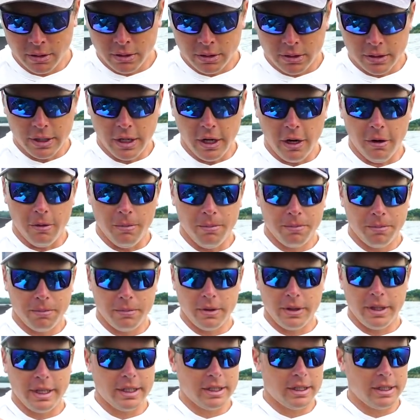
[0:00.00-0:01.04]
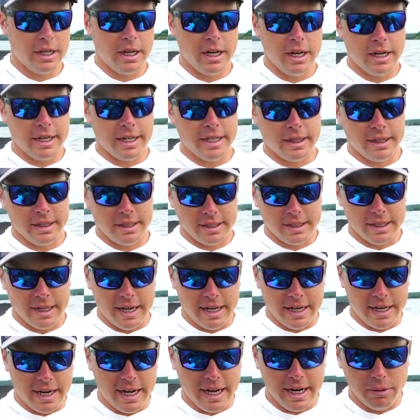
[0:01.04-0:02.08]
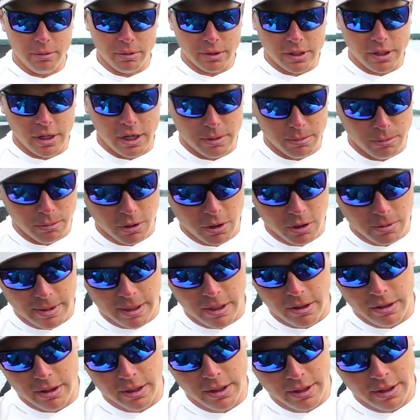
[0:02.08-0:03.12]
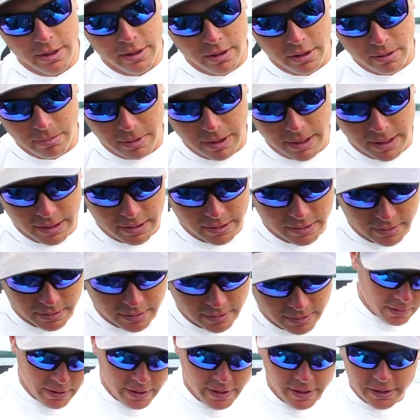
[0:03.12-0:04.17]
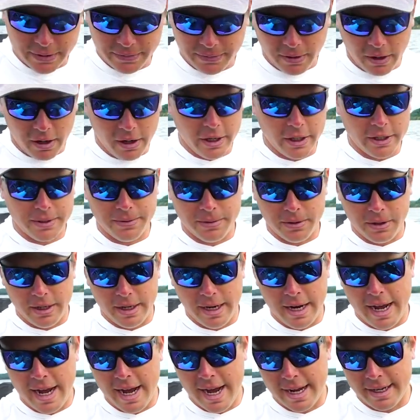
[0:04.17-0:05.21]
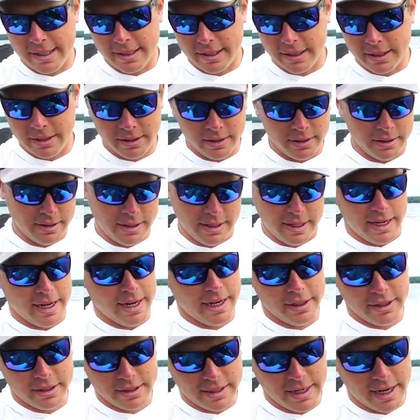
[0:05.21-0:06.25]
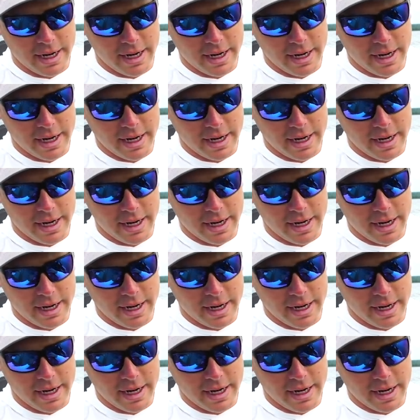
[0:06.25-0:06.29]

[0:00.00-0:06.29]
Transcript: So let's uh, get this tied on and we'll talk more about the bait. As far as for a knot, I just